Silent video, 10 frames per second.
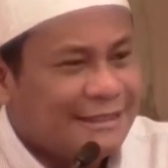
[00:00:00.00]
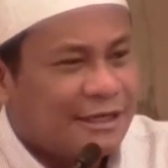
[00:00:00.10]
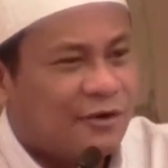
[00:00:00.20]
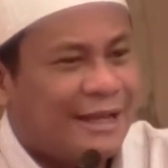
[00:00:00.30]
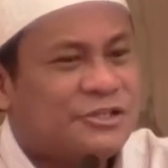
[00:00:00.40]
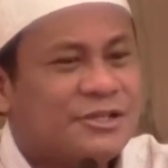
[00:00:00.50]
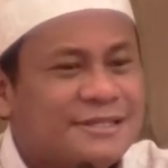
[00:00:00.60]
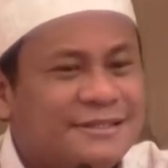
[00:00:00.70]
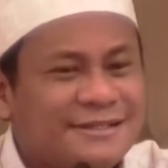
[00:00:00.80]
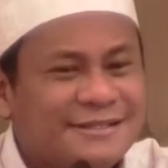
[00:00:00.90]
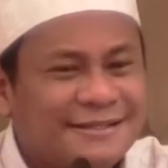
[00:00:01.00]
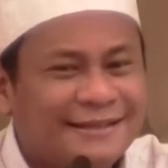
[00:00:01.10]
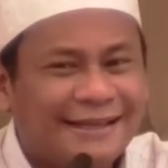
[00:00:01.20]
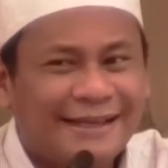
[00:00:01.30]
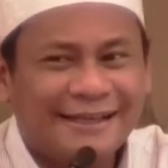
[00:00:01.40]
righteousness
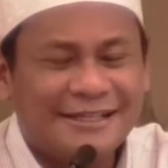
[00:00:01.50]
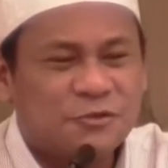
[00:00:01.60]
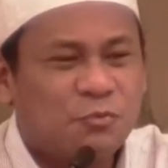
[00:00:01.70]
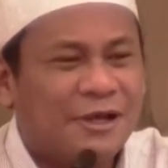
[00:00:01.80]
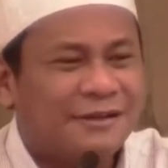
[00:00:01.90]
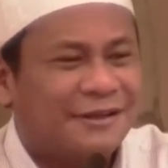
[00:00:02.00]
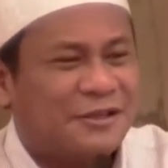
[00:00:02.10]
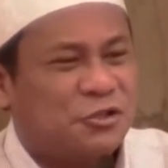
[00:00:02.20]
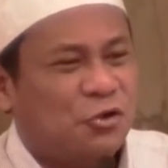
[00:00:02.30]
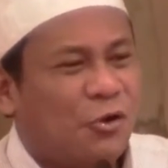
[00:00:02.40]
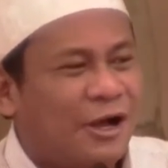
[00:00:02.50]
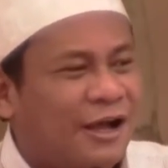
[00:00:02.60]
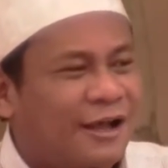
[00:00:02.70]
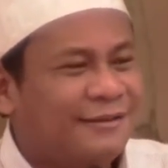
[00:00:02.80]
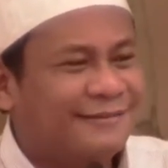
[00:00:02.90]
is what your
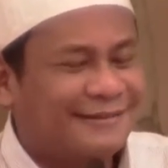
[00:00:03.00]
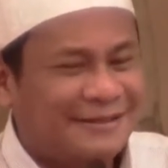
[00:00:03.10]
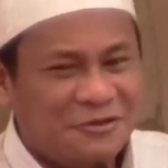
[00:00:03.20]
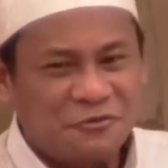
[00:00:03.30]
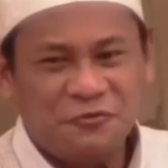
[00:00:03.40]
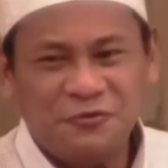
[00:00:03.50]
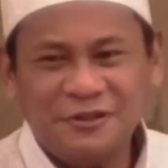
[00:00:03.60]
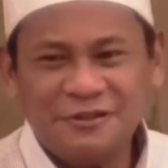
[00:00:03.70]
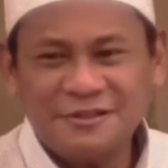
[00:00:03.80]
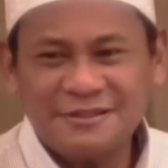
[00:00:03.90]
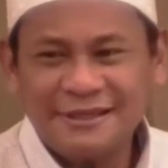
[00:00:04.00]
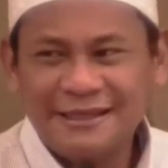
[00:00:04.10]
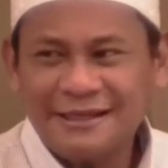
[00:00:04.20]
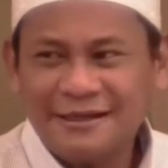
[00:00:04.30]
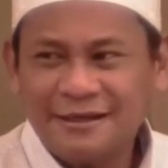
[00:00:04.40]
heart feels
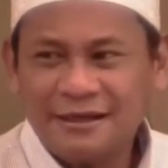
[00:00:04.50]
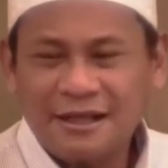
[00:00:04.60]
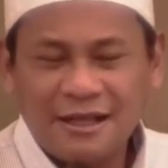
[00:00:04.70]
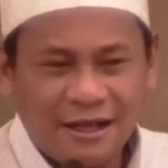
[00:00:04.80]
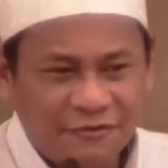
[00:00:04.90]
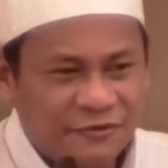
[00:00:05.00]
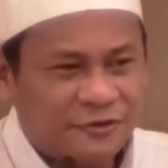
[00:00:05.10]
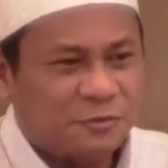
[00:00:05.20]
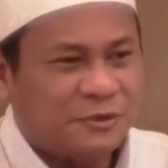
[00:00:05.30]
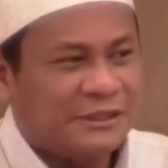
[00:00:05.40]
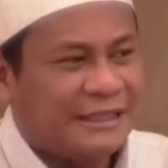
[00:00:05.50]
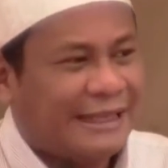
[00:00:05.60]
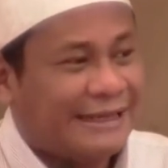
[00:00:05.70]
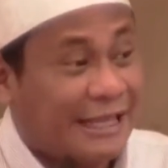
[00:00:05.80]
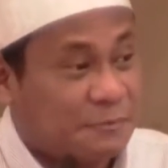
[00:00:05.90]
comfortable
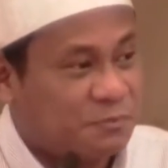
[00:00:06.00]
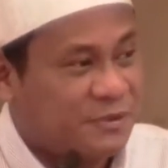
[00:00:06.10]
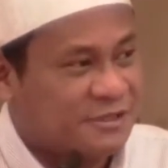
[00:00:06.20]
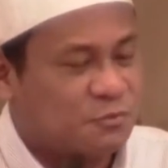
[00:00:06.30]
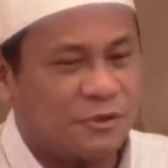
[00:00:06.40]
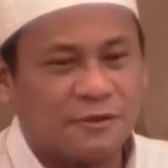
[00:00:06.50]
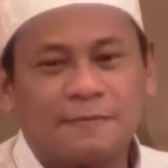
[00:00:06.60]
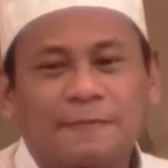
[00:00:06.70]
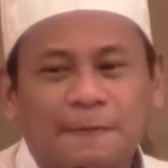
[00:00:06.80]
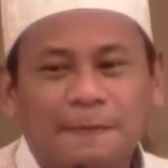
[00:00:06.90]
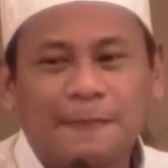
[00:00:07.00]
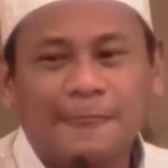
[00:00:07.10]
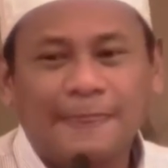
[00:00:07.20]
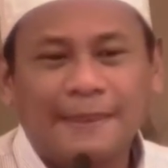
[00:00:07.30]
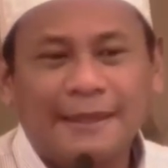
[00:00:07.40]
and at peace with.
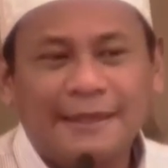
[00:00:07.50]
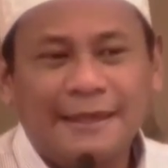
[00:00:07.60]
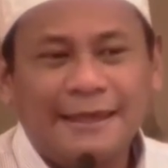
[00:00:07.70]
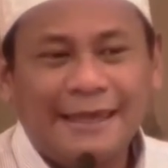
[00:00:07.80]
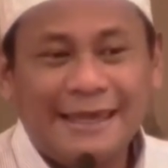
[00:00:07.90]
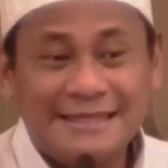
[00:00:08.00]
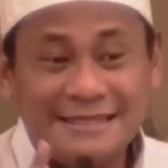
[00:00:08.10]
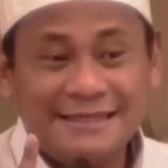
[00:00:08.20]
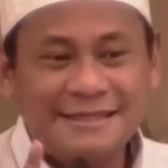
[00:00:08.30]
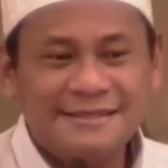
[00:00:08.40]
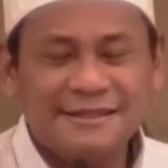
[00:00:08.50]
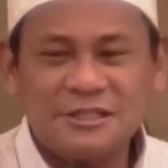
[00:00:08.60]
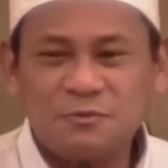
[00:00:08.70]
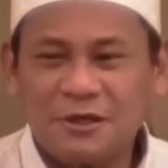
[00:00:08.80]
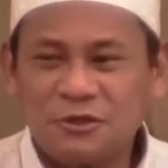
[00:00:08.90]
And sins
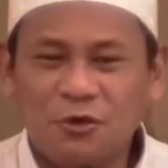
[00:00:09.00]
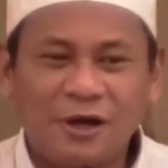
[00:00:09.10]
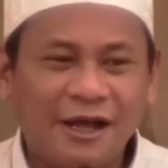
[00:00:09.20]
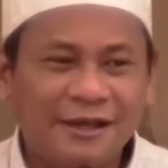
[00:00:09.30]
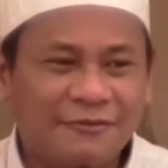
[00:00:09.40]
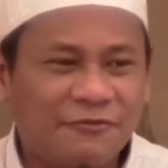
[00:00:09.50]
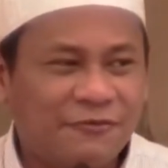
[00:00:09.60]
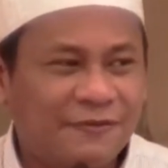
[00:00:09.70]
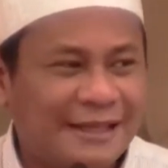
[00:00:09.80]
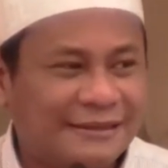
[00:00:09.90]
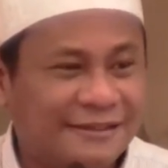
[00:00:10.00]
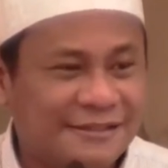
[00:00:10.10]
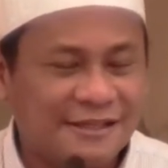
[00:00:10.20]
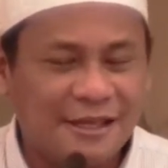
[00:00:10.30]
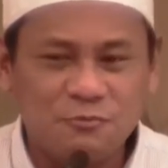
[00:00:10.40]
is what your heart
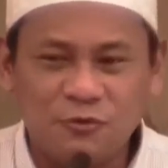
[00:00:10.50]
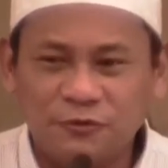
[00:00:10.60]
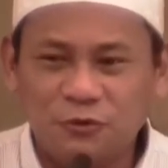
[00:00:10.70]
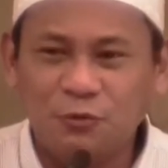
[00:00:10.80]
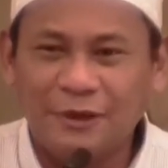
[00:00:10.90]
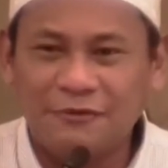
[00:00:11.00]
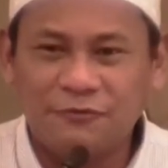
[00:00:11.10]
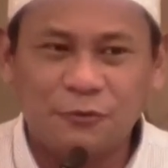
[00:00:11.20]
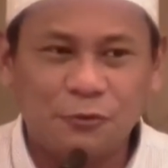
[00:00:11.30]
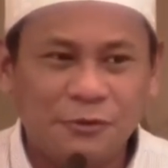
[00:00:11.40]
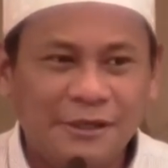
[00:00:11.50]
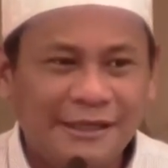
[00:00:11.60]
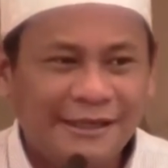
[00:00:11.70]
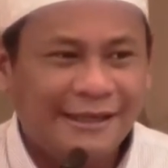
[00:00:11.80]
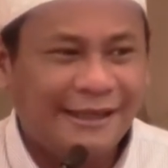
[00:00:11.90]
flutters and moves to and fro,
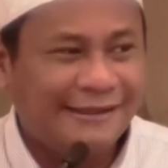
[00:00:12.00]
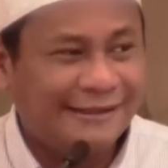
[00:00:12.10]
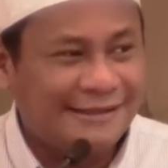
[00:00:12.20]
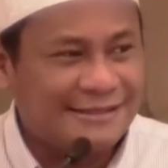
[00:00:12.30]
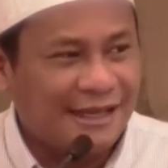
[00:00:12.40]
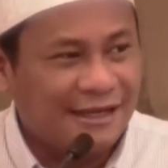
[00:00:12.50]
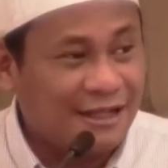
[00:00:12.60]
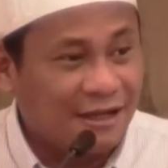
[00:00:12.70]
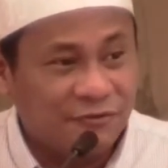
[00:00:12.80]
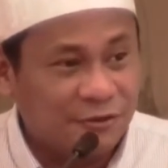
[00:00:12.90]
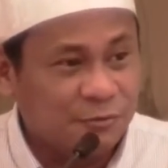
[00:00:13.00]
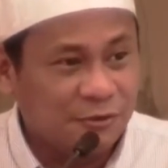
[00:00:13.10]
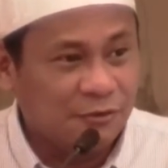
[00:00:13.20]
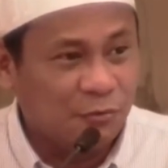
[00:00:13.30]
and it is uncomfortable